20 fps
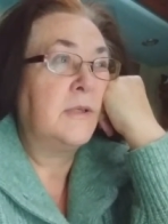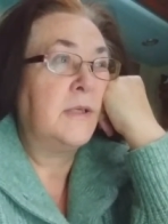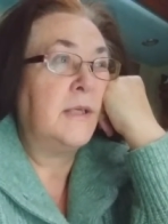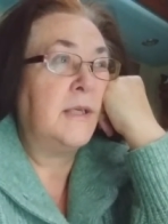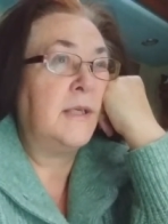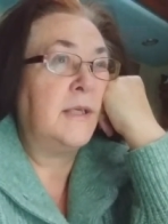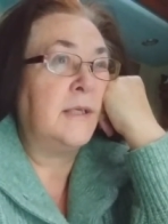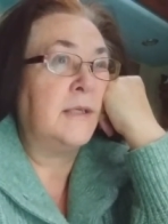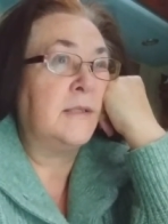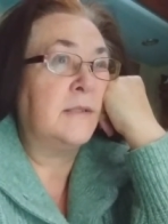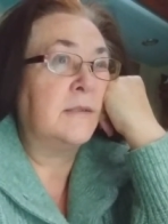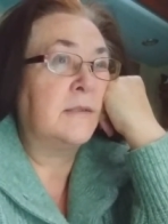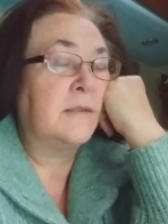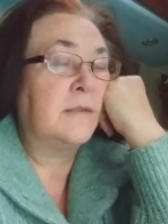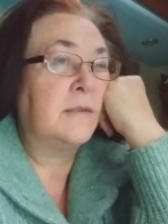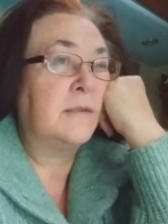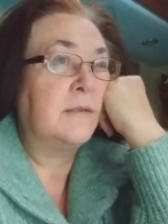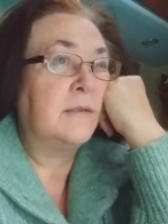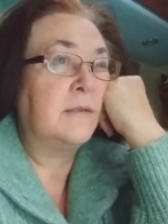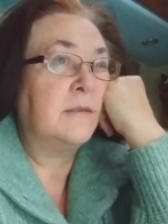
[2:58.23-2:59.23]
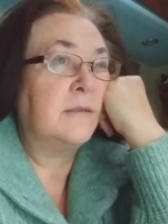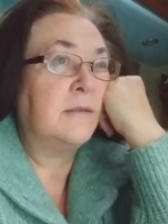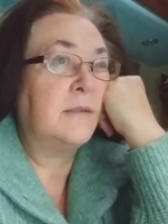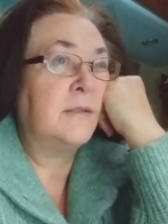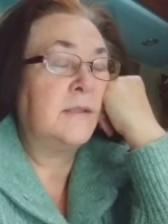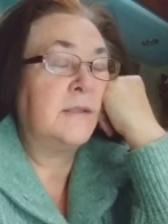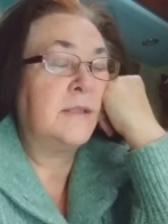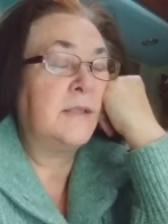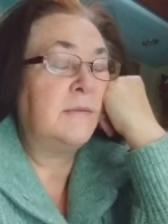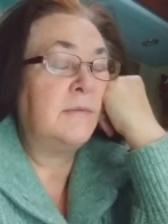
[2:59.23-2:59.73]
Eggs.
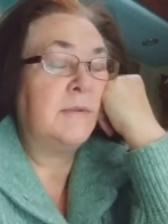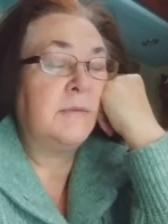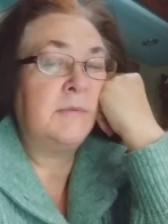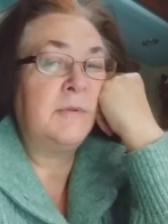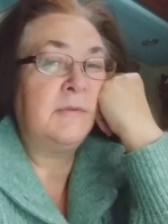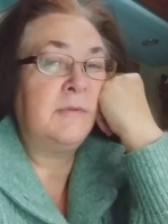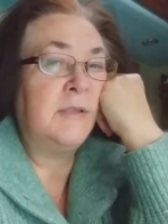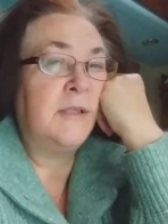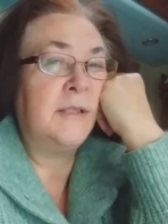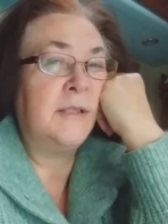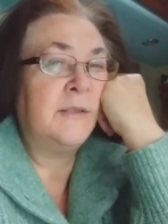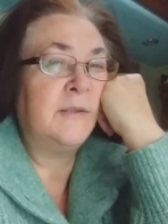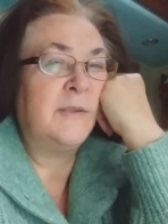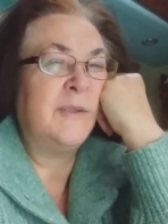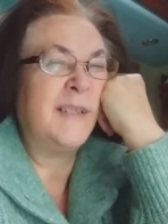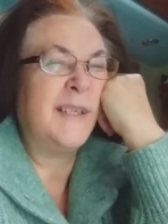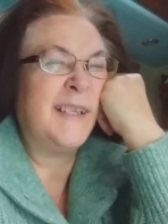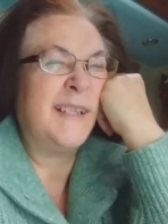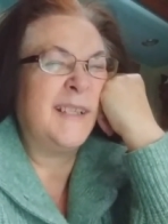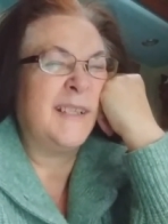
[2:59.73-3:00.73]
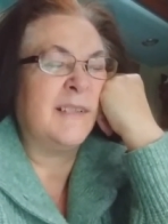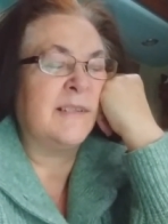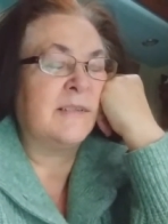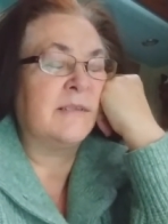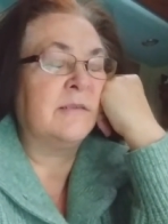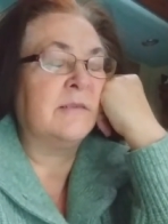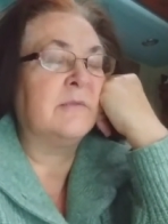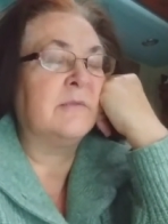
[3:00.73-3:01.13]
I seem to be relying on eggs an